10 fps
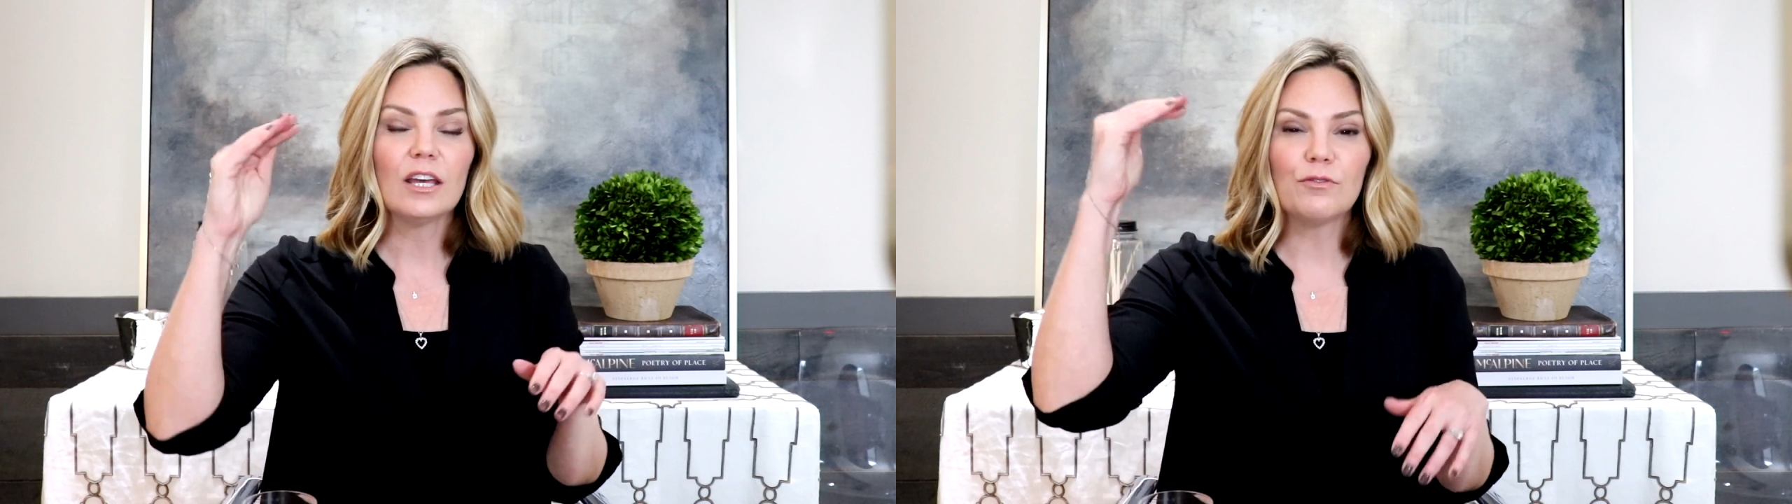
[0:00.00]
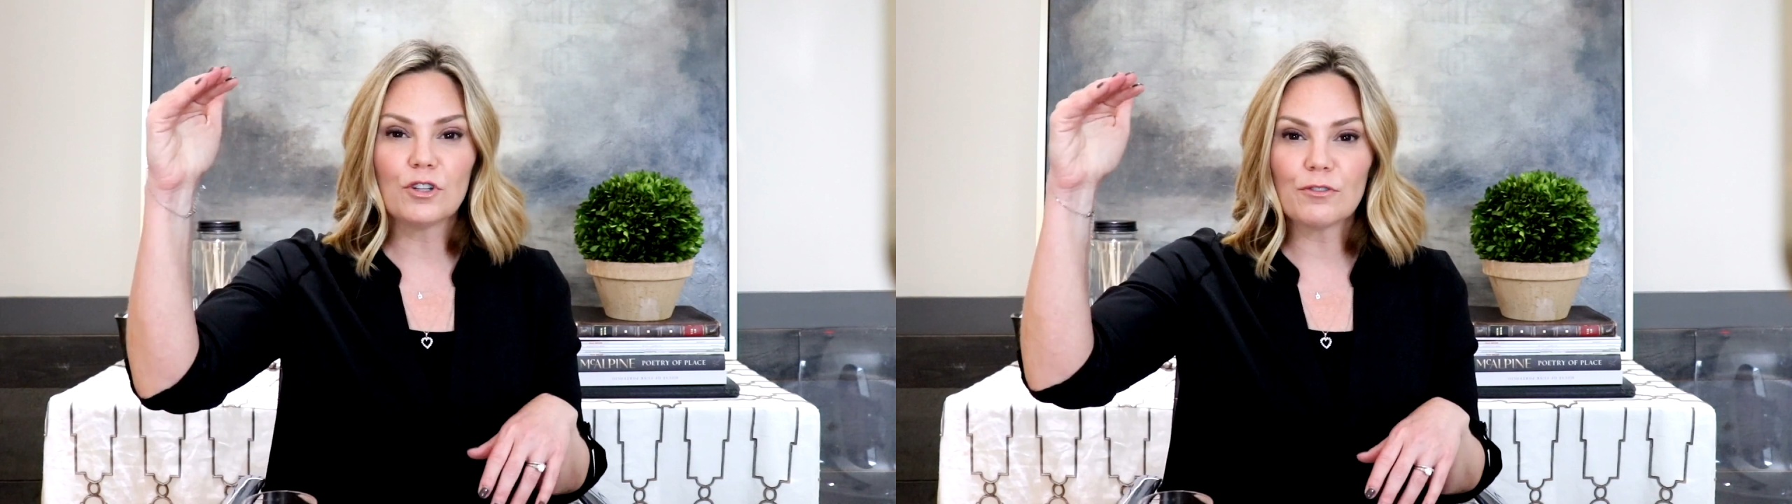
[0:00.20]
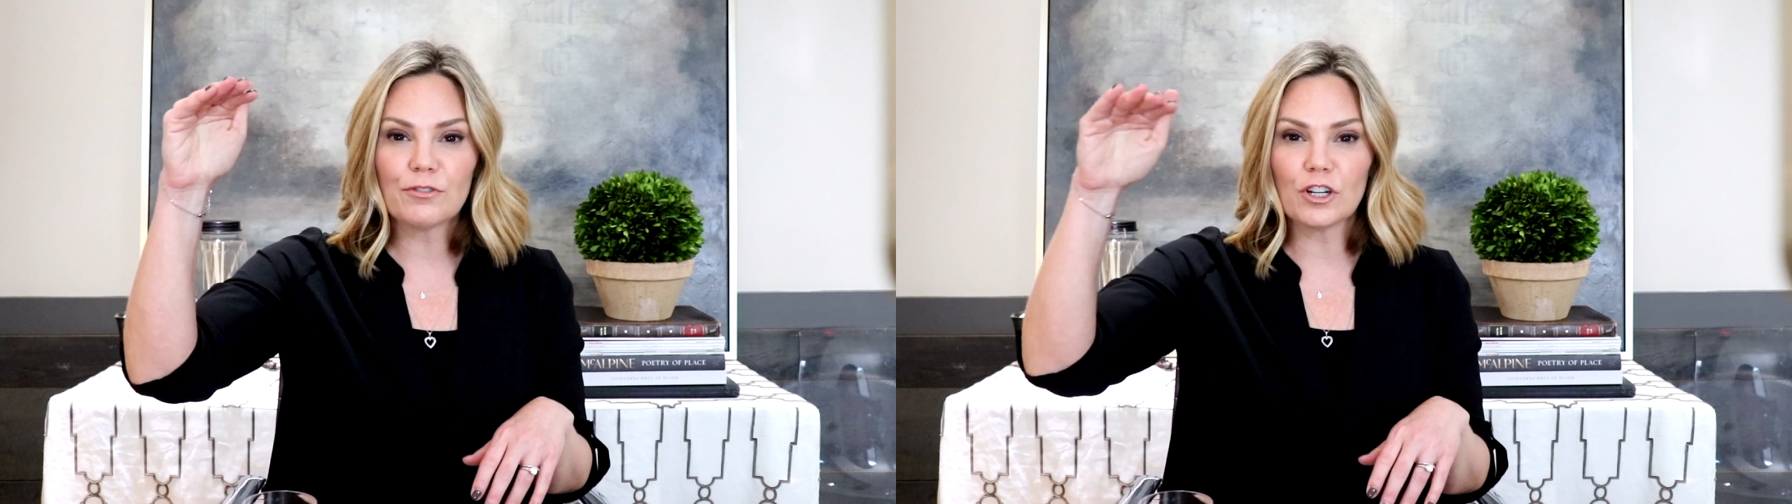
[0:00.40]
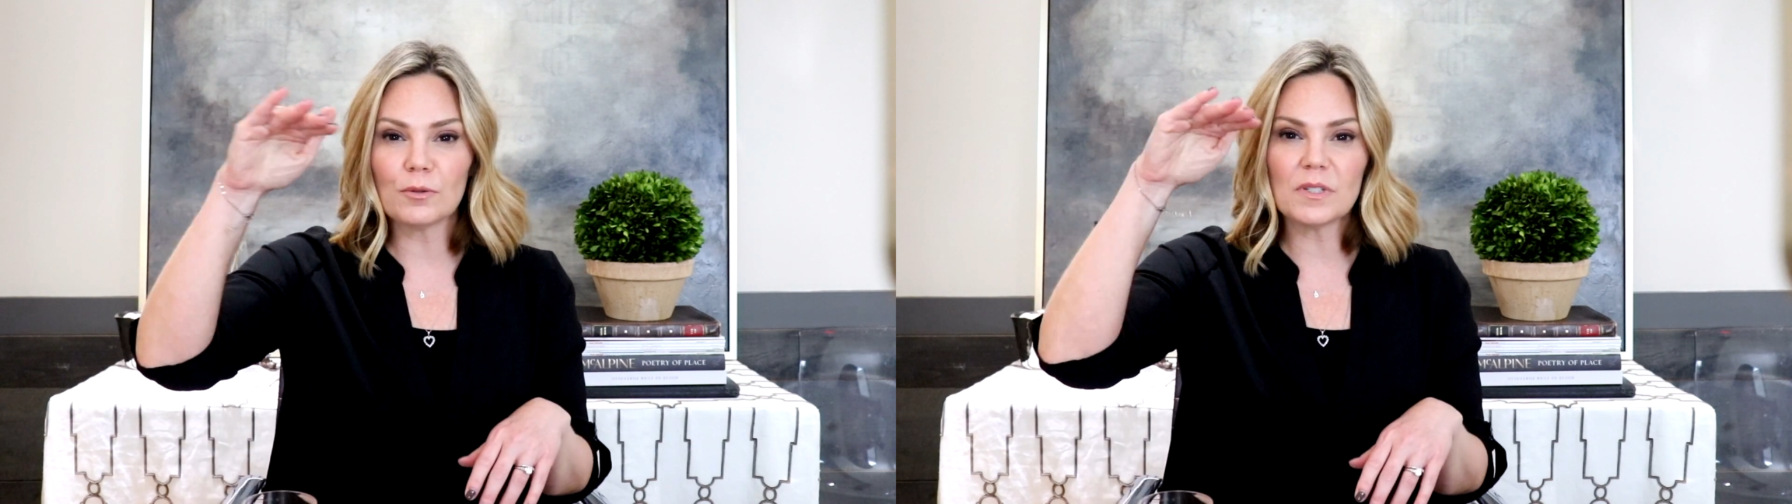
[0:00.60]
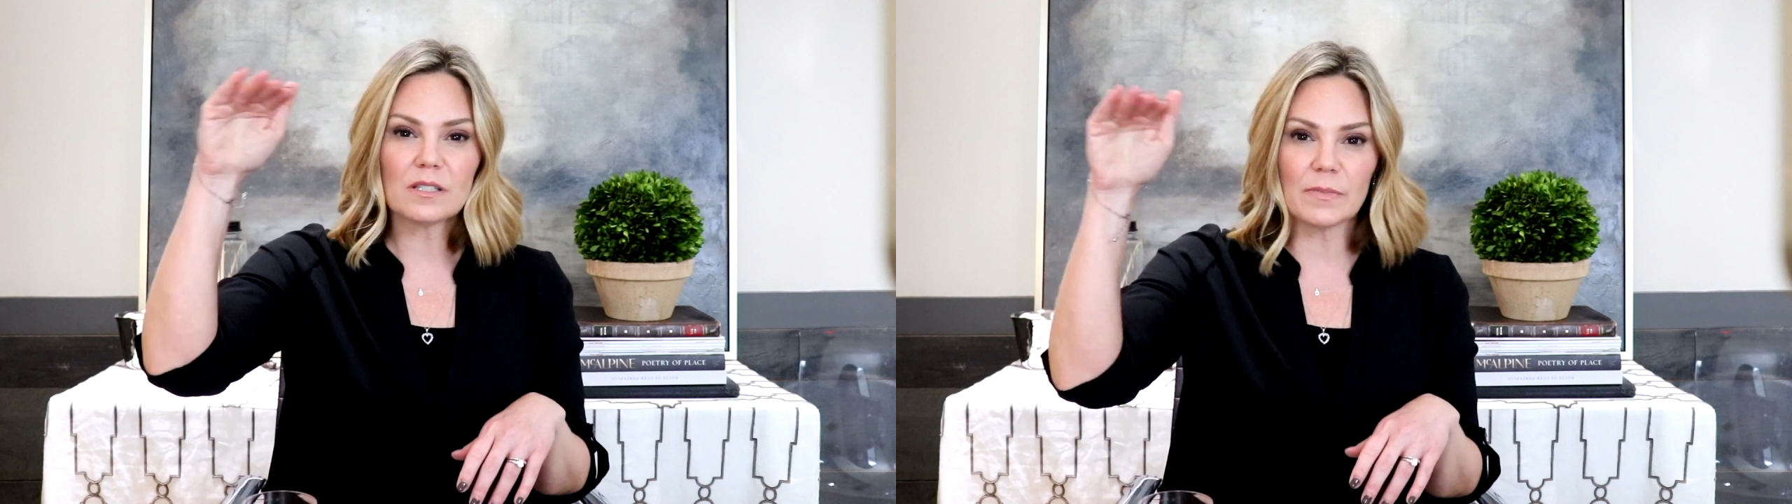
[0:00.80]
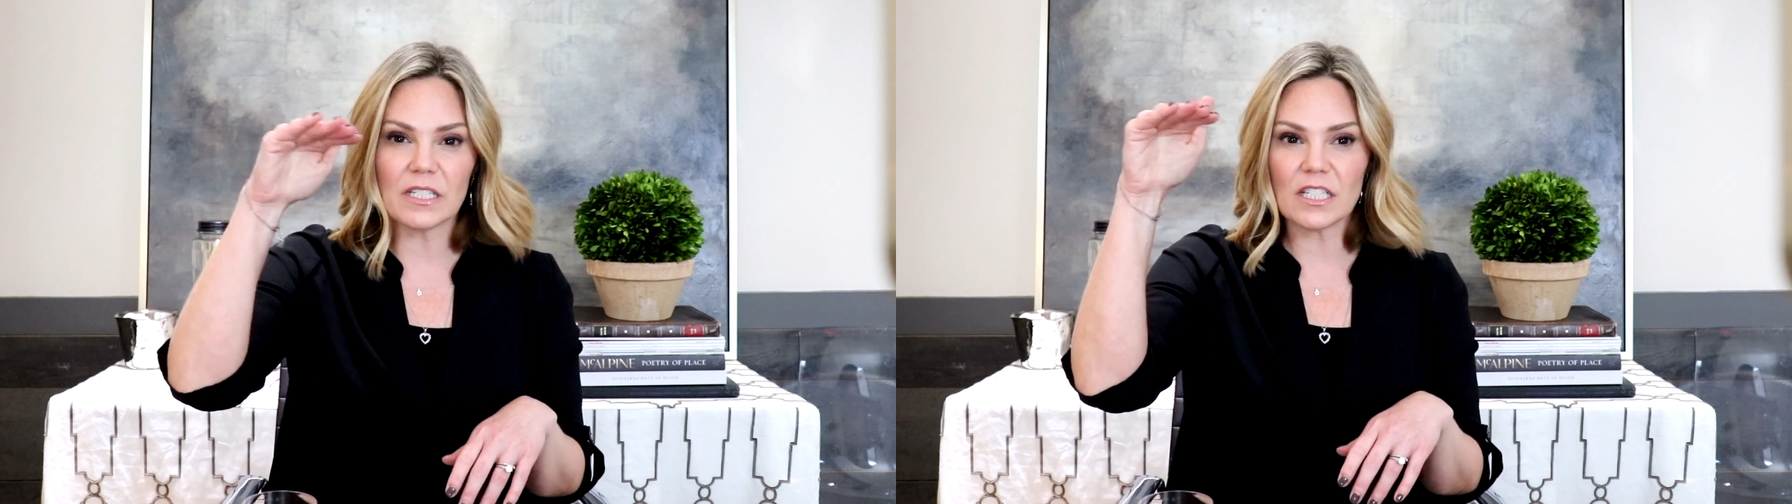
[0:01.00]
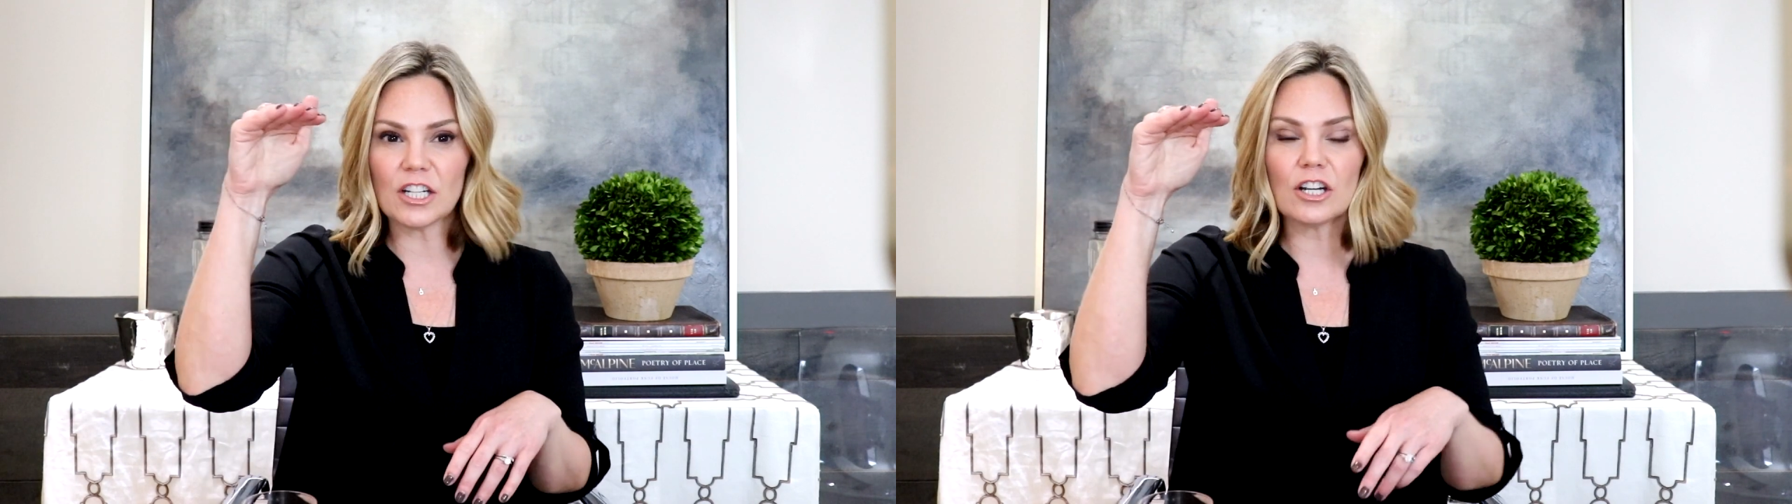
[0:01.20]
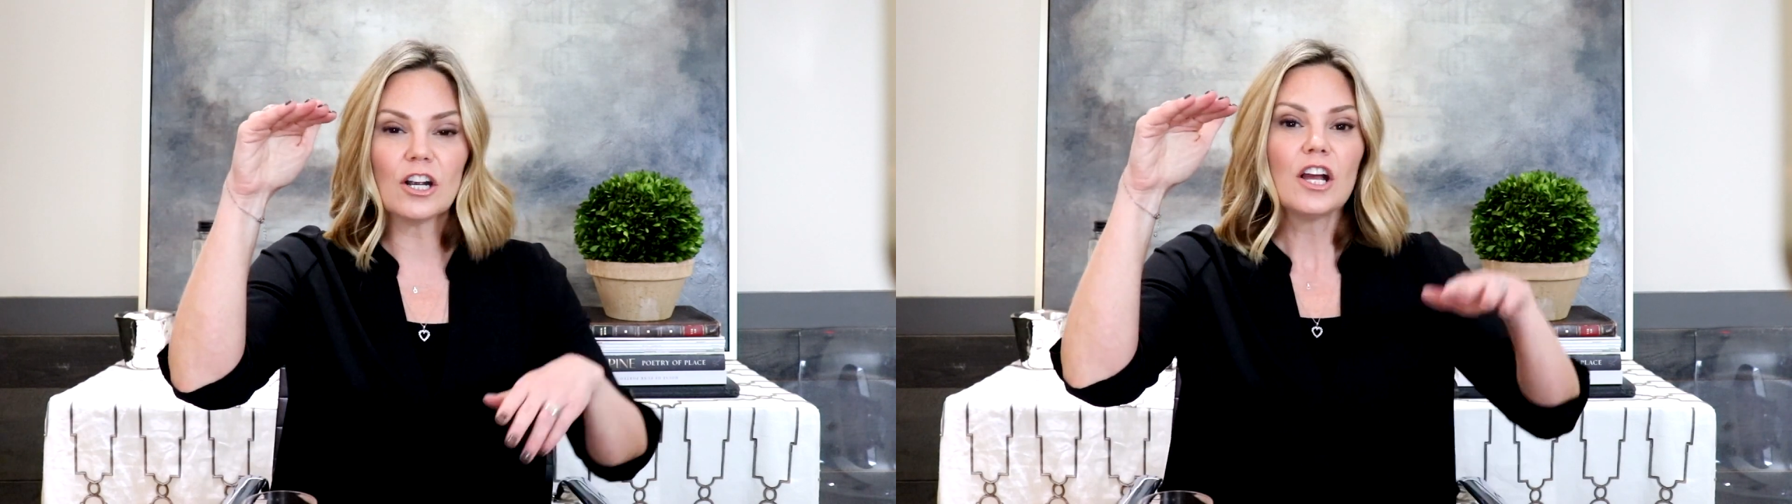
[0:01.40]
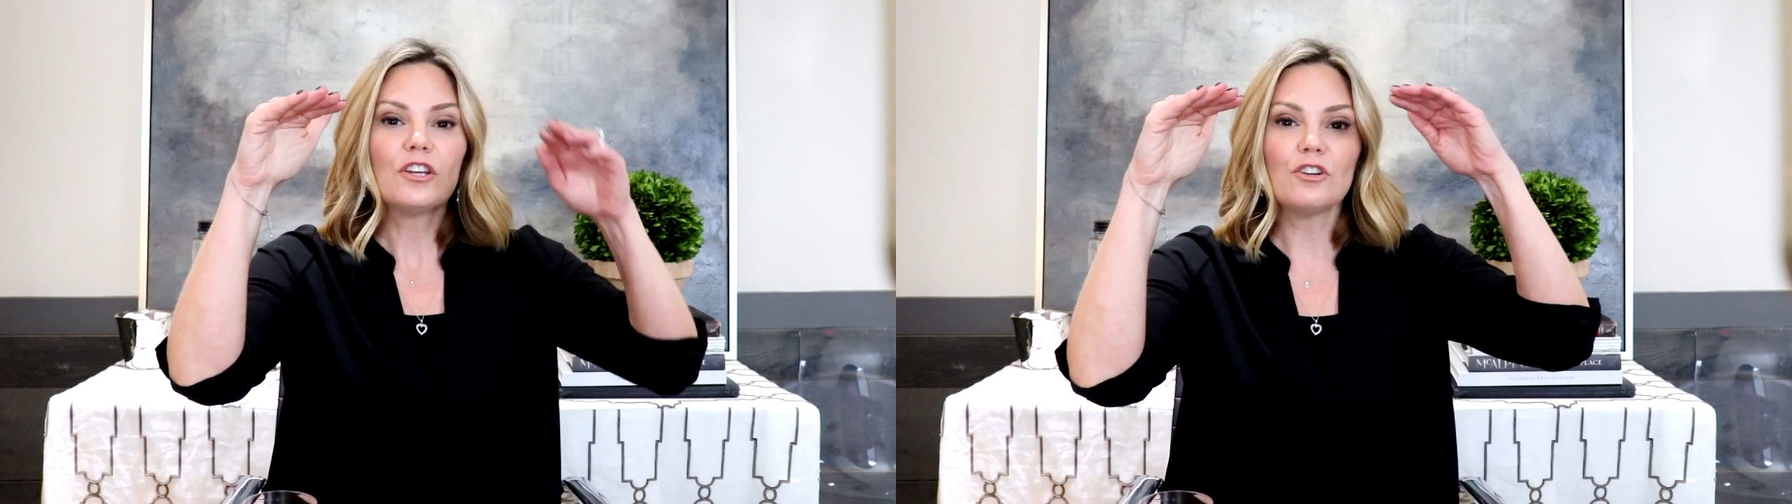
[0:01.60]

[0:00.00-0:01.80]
if your firm is mid-tier,